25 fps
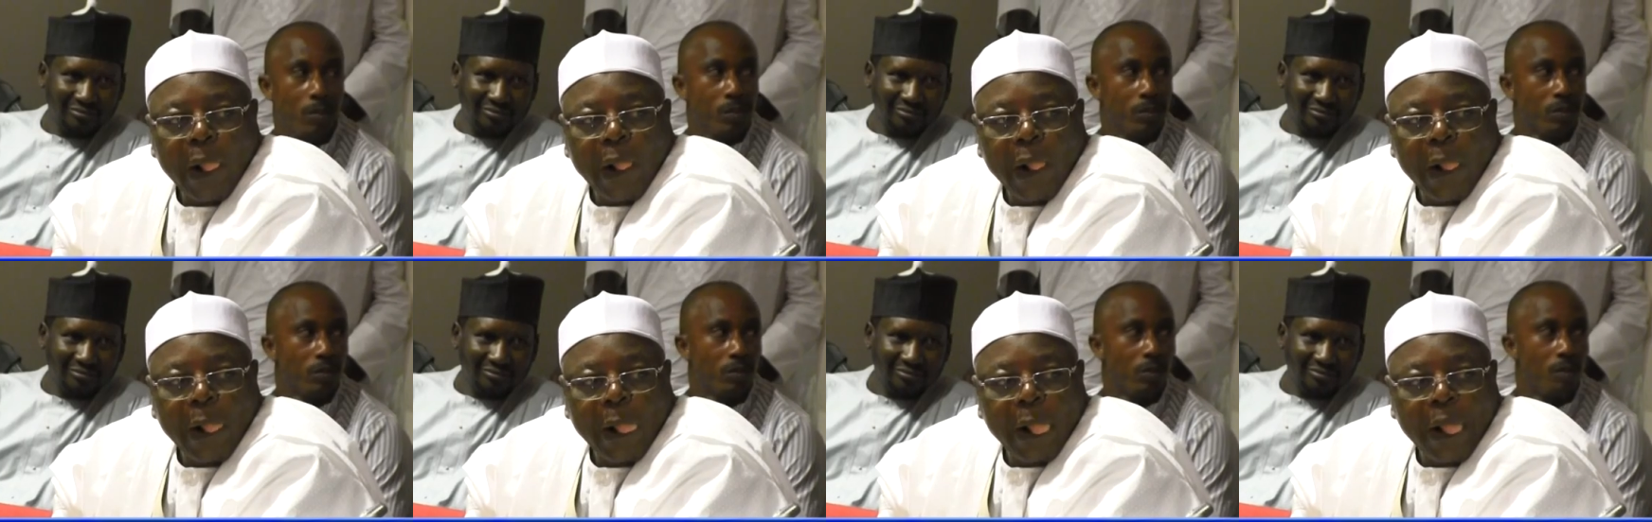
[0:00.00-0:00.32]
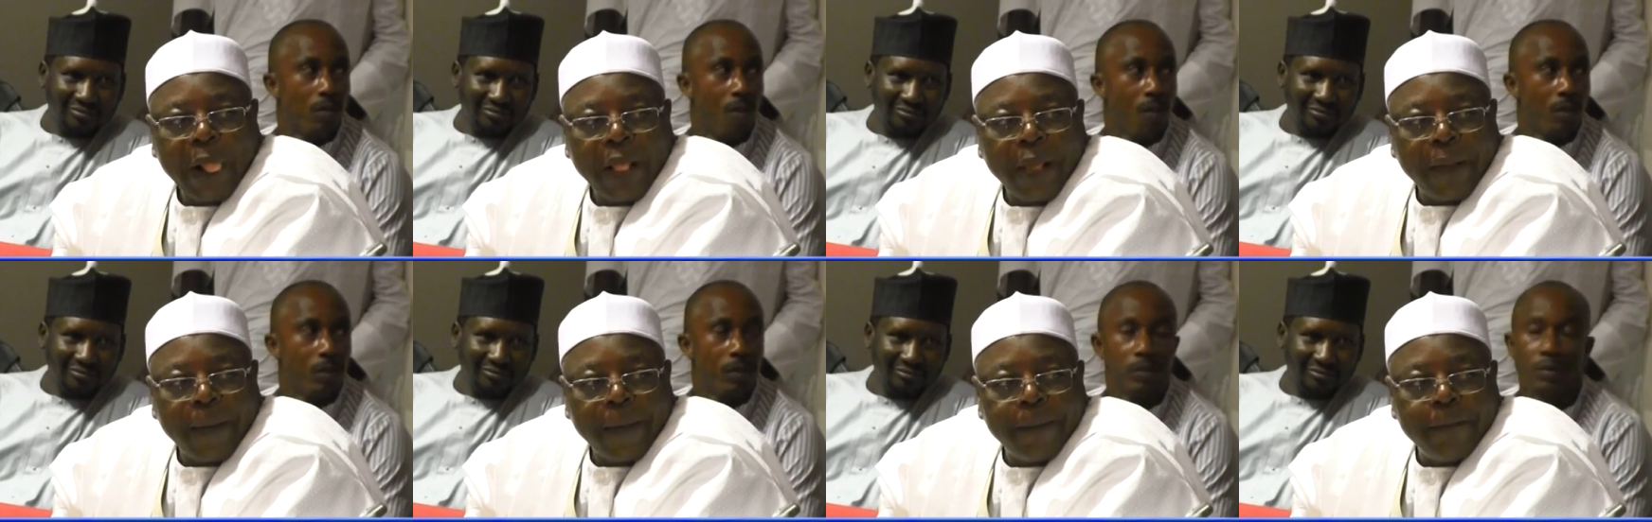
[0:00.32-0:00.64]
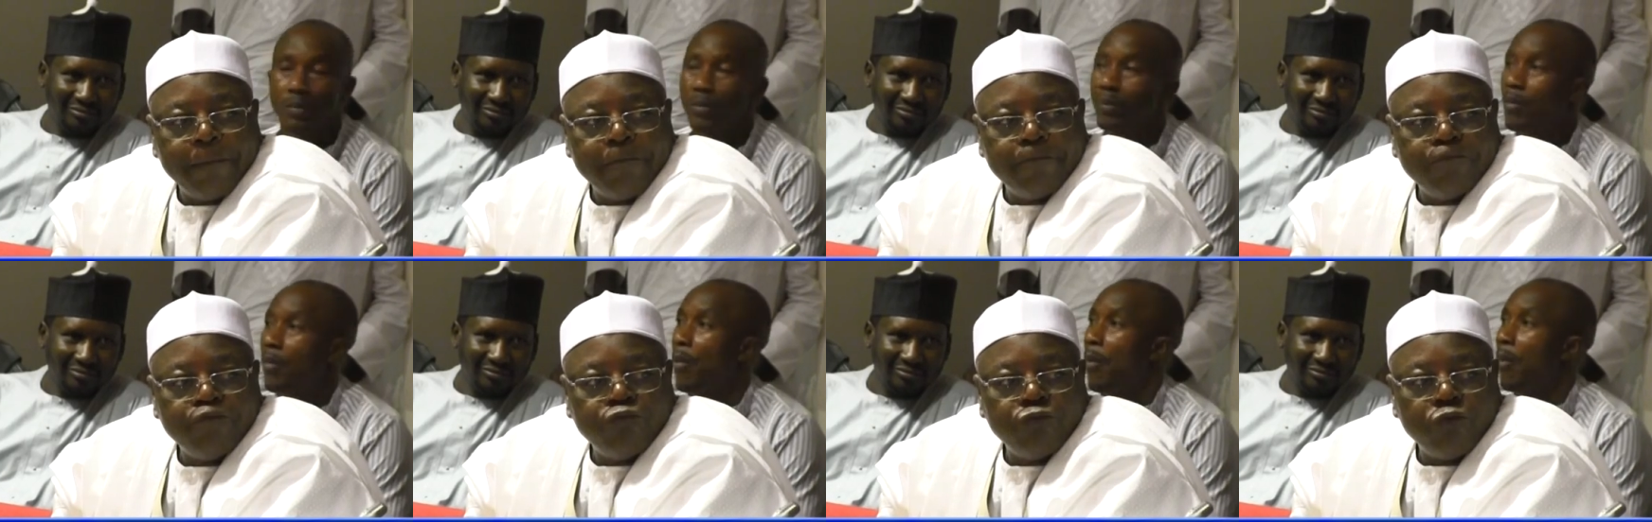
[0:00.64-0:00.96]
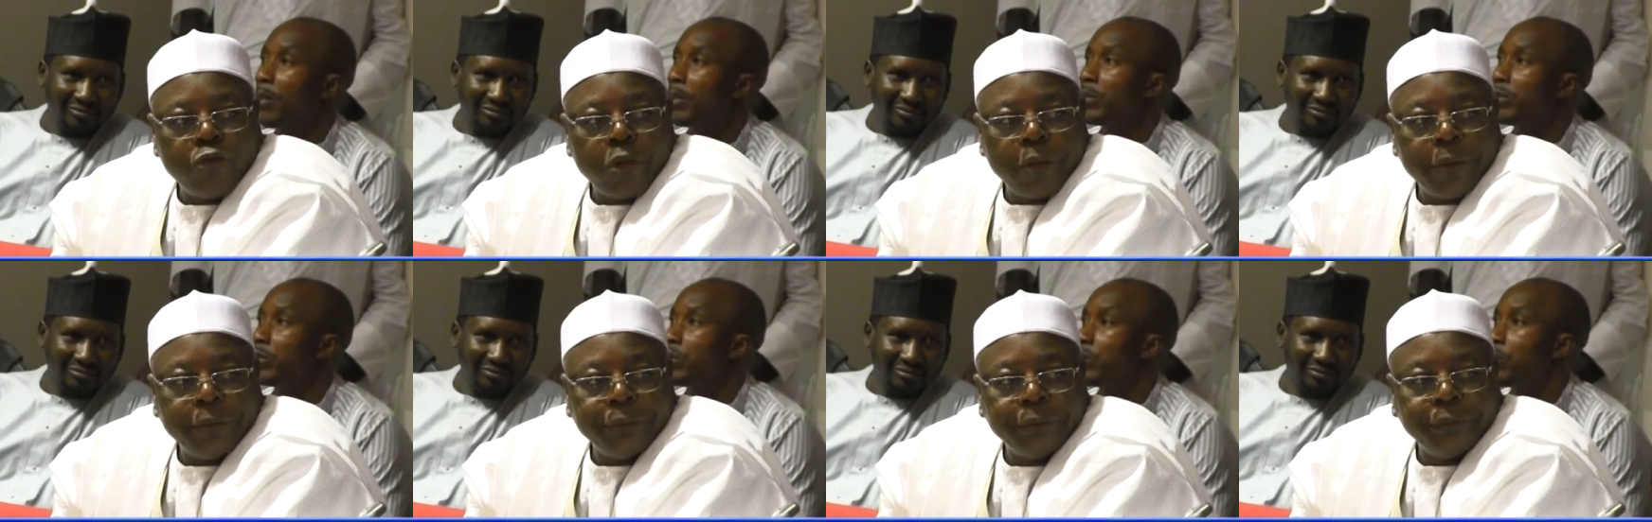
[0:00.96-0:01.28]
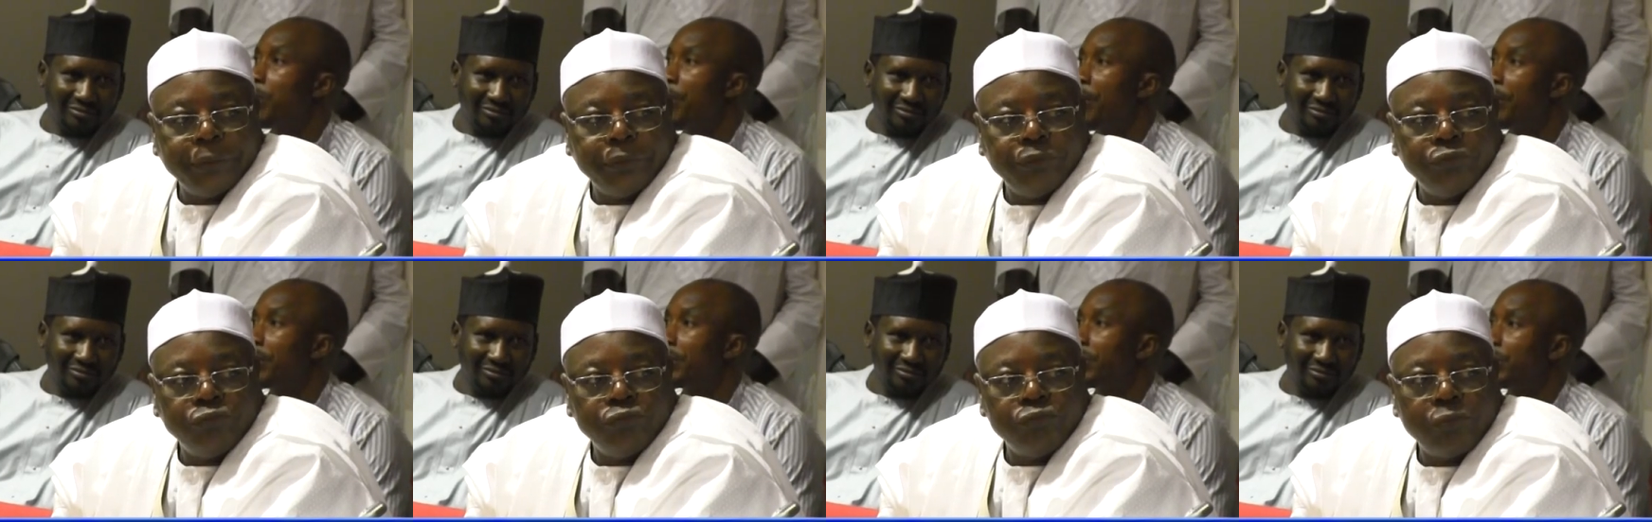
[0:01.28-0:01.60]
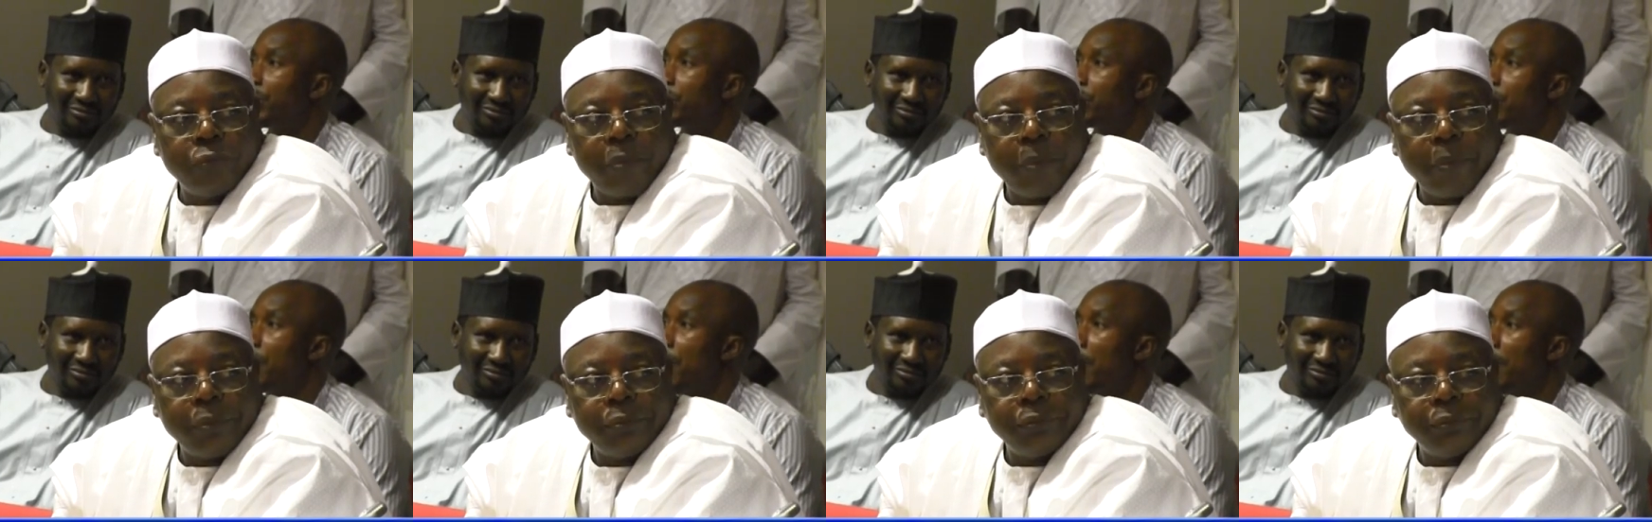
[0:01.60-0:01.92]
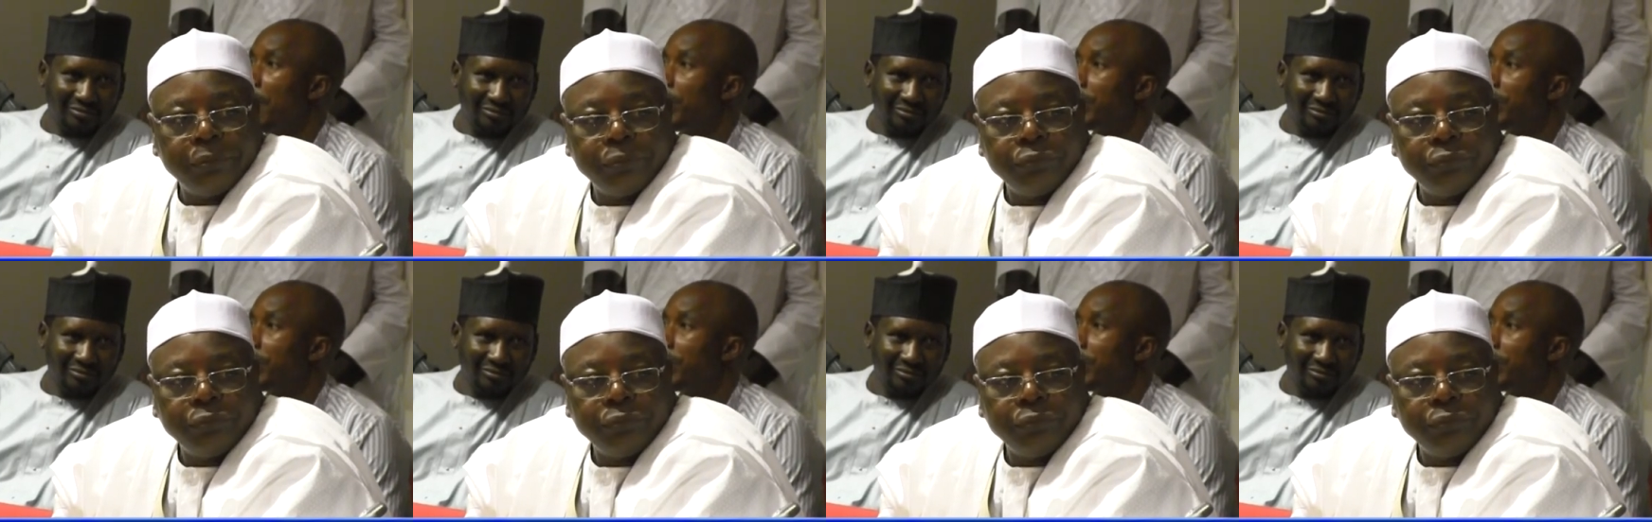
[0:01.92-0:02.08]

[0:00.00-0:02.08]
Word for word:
Speaker 1: to the cable. There have been